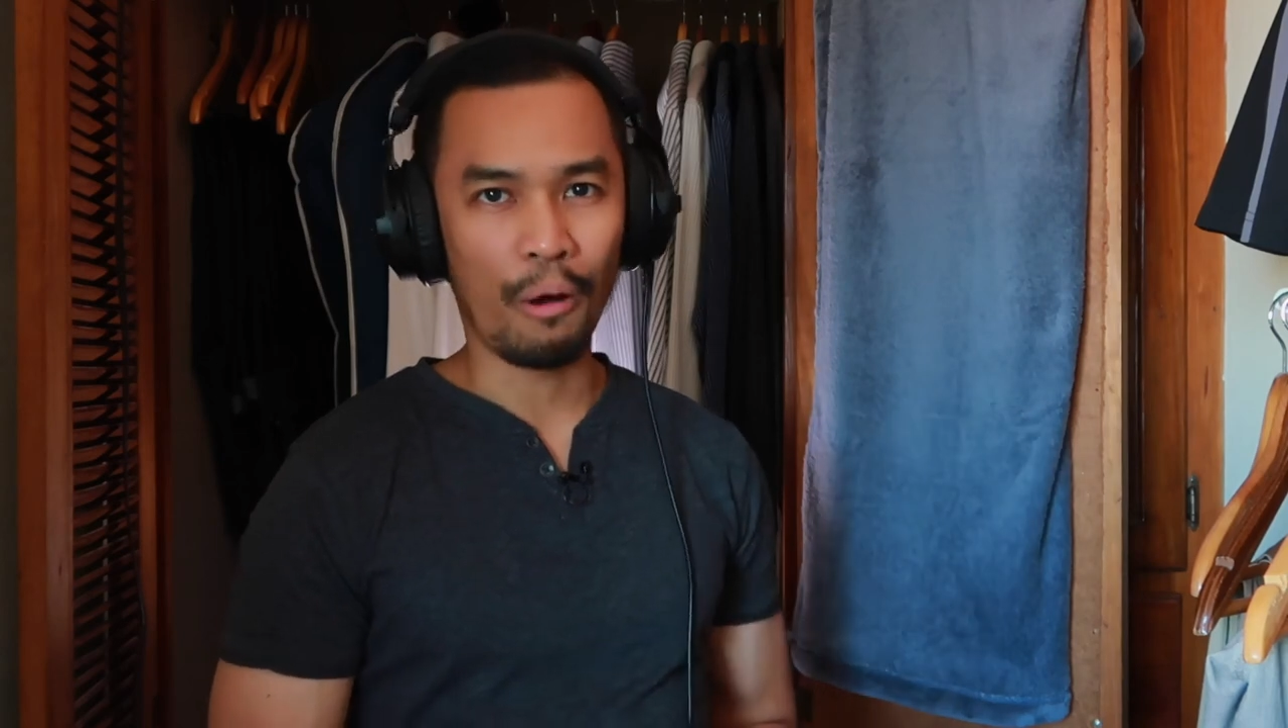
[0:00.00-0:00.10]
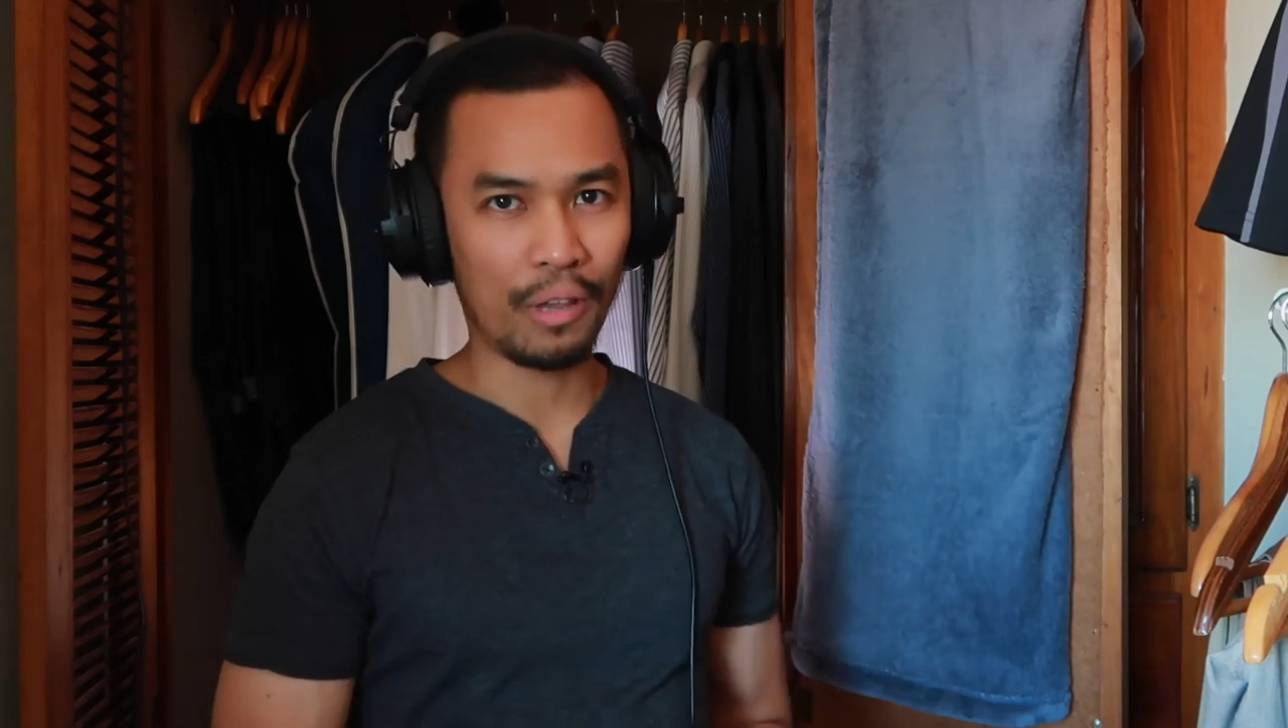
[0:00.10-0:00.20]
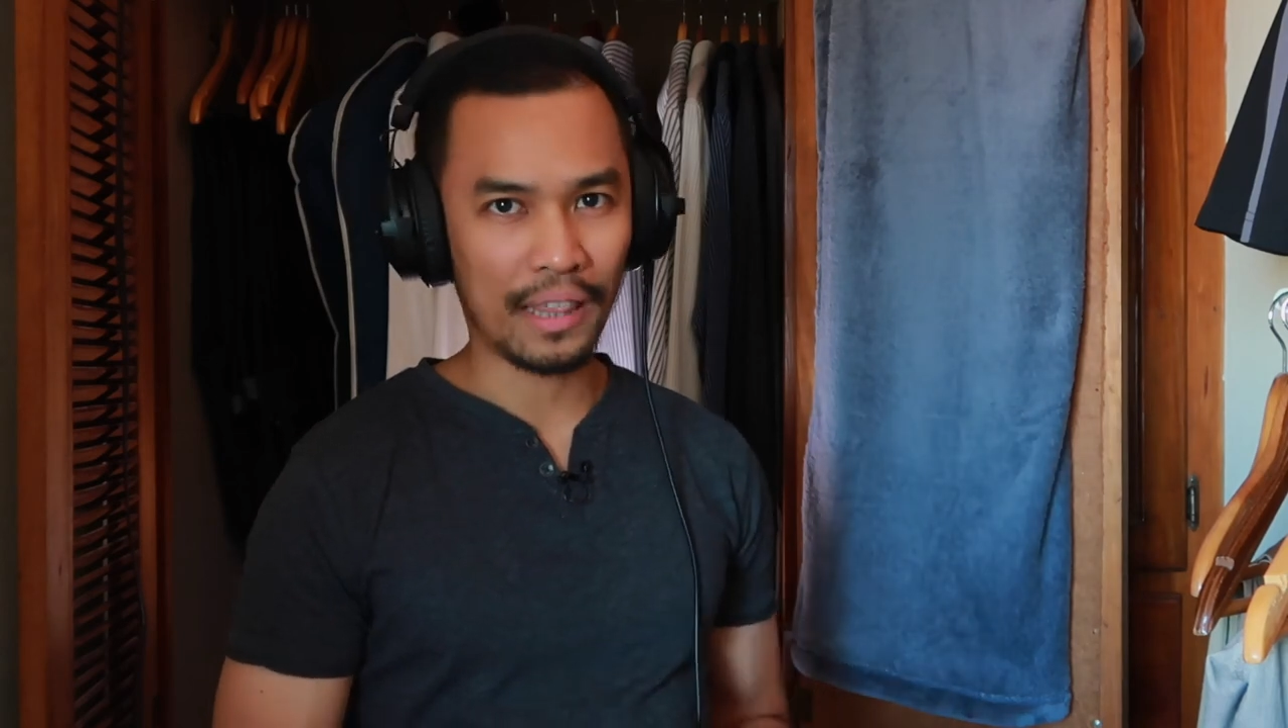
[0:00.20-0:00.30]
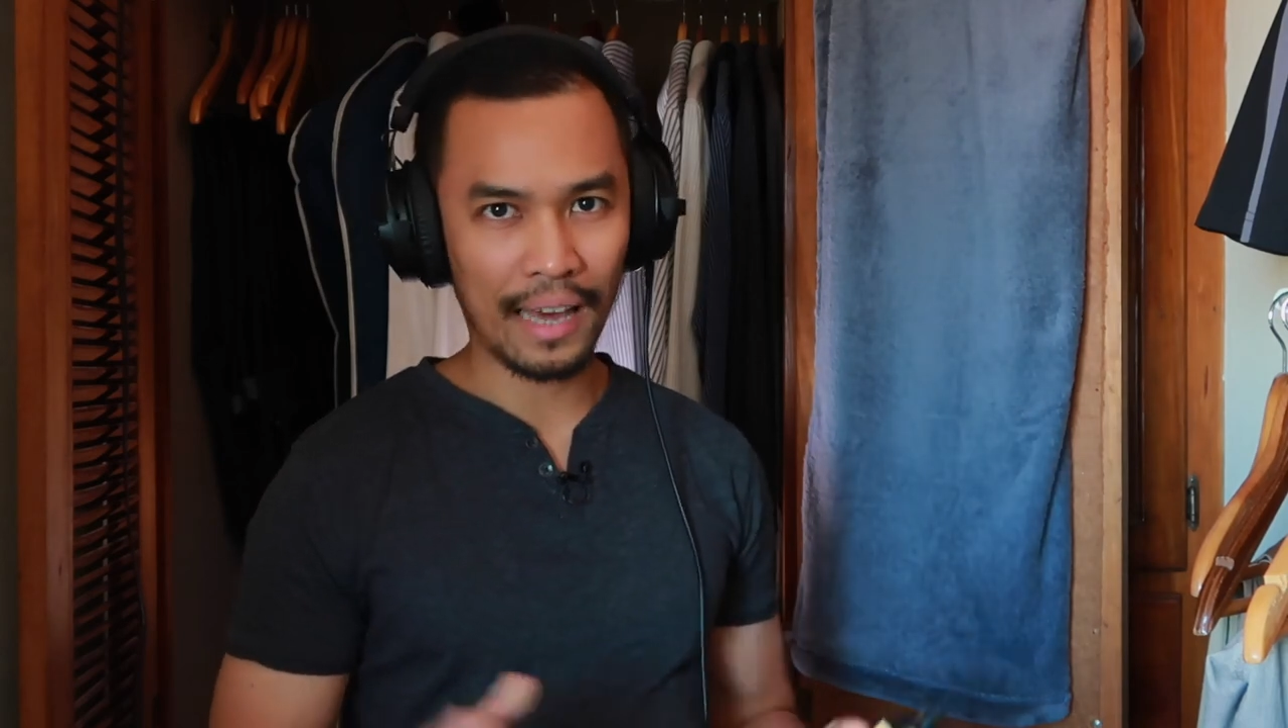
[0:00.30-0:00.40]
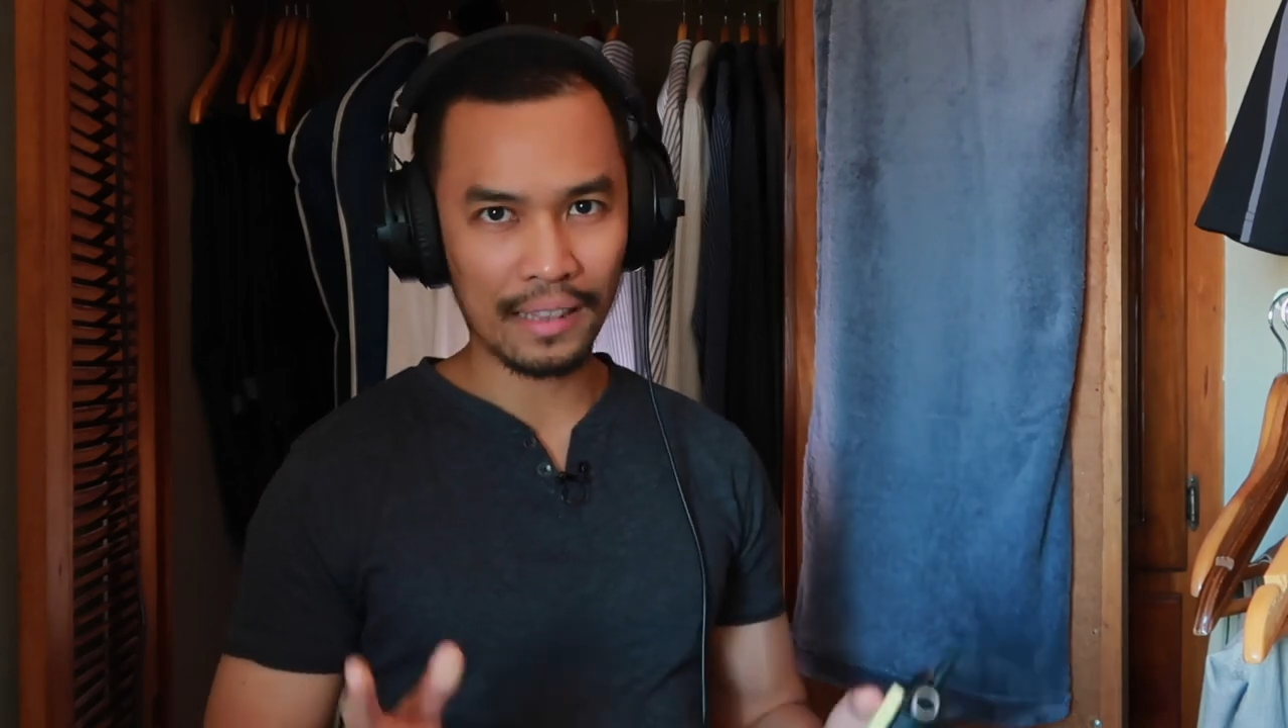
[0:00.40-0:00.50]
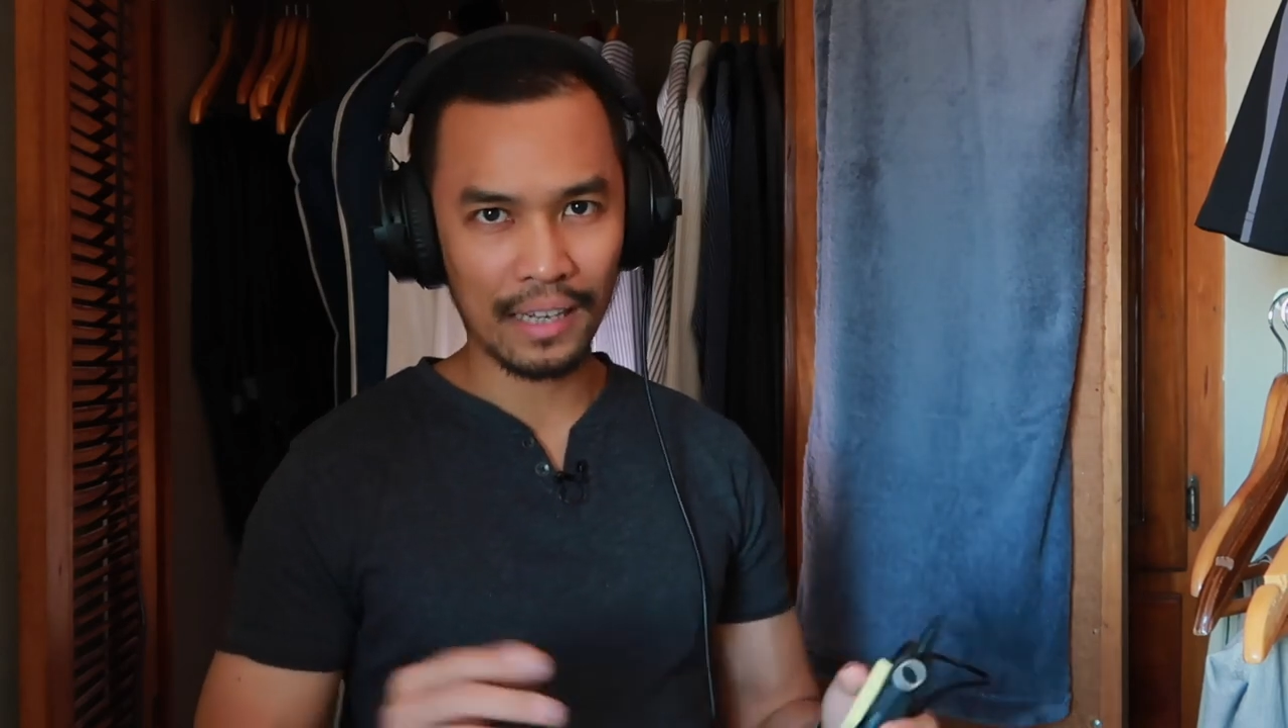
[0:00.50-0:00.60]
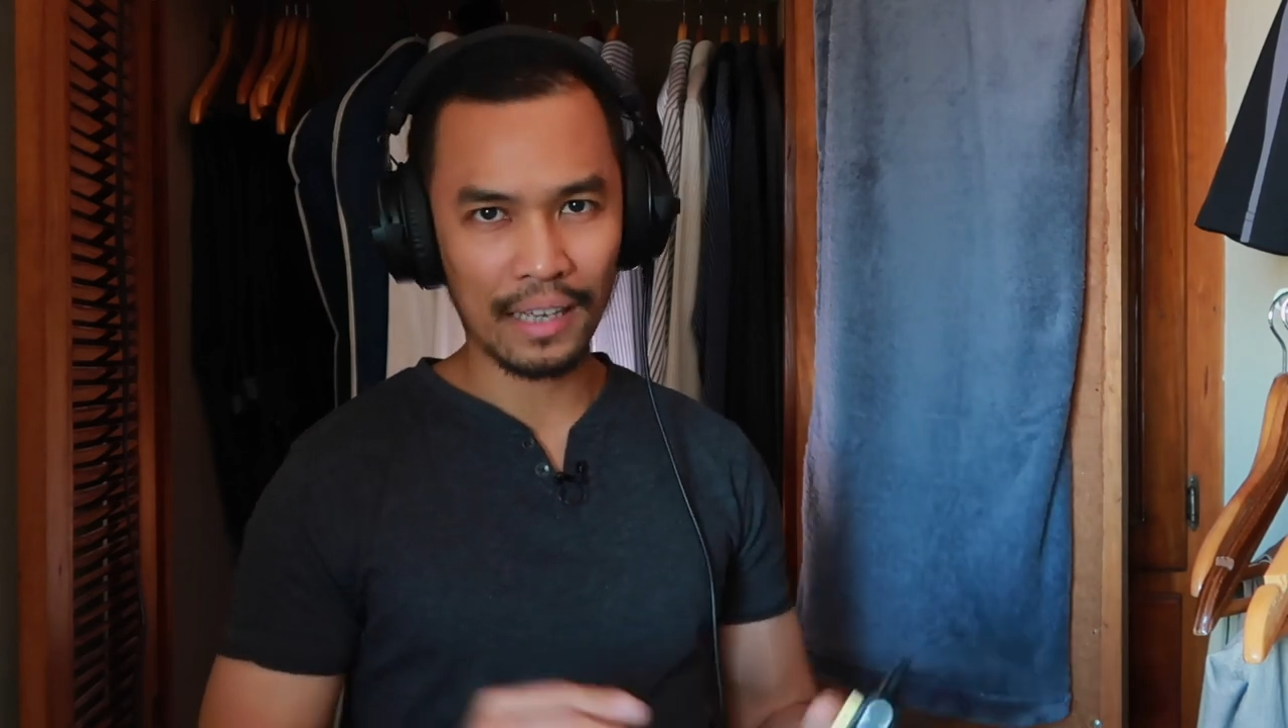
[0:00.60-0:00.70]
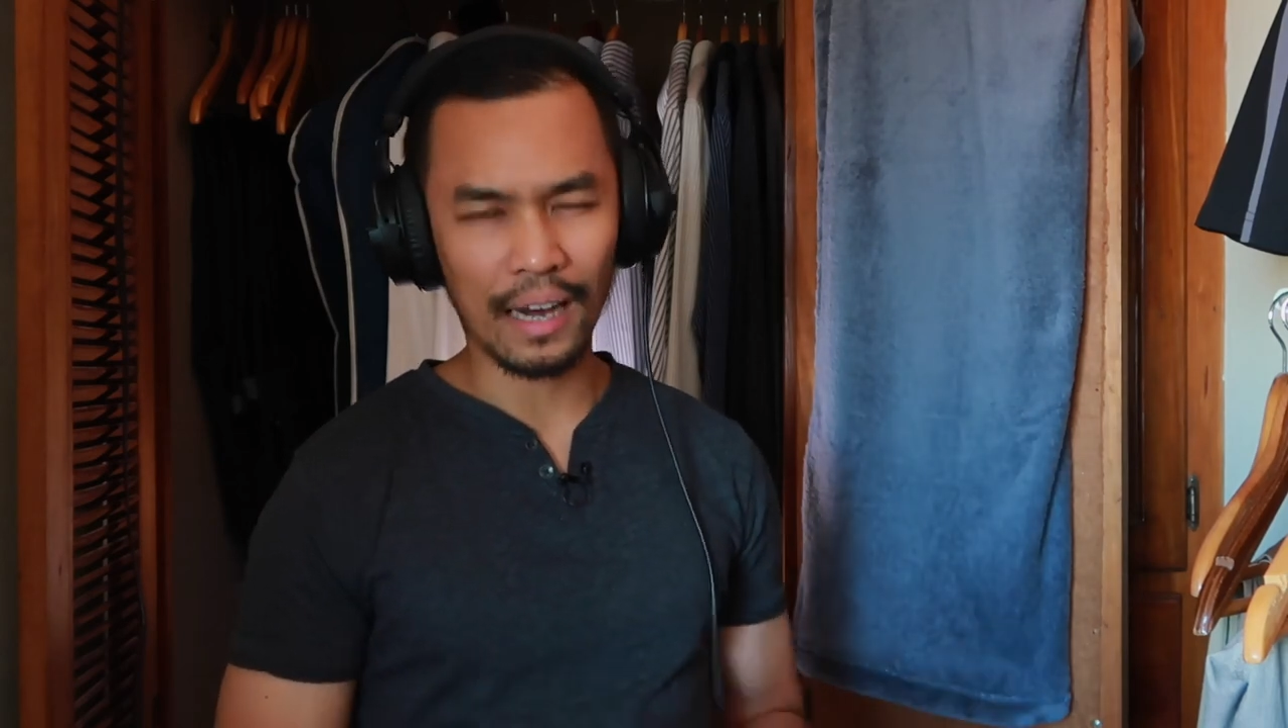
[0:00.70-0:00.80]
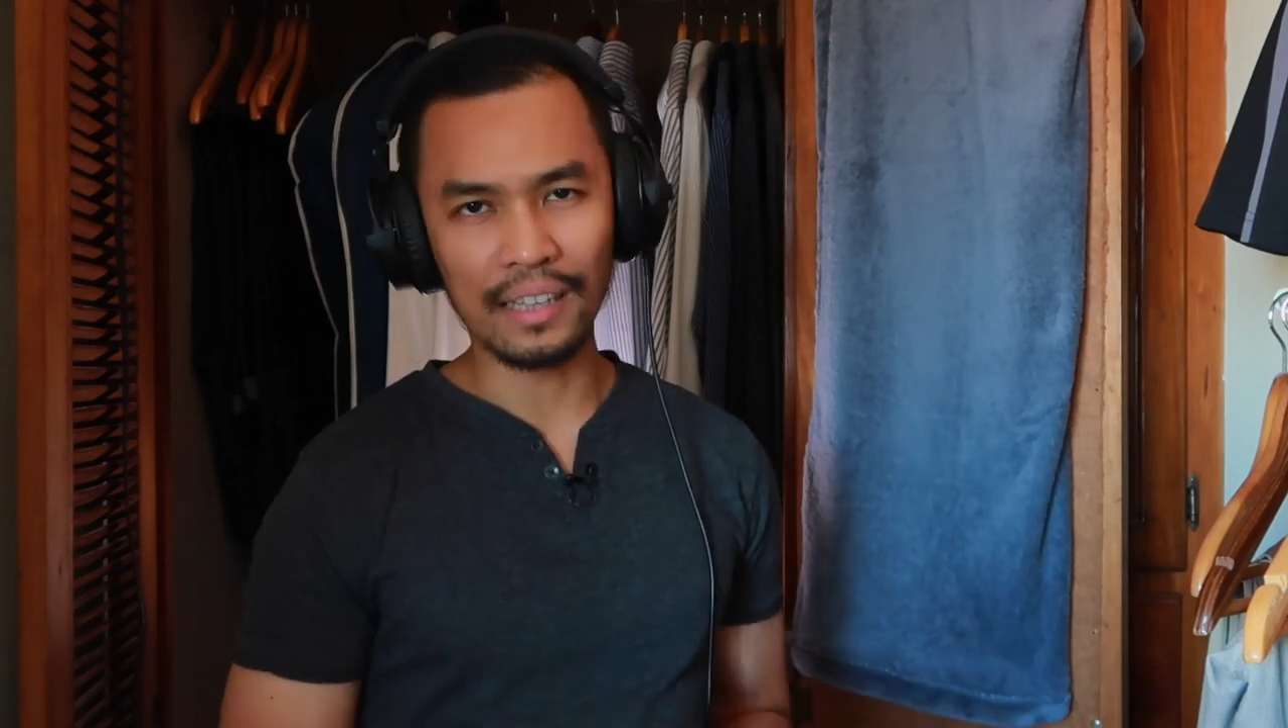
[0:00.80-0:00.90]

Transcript: With that,